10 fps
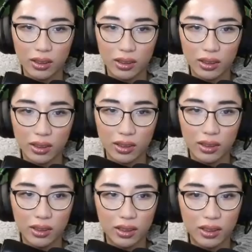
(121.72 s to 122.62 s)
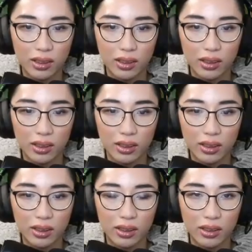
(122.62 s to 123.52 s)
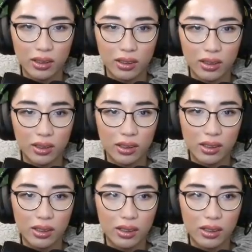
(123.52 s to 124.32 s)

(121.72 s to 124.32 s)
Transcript: Nobody speaks.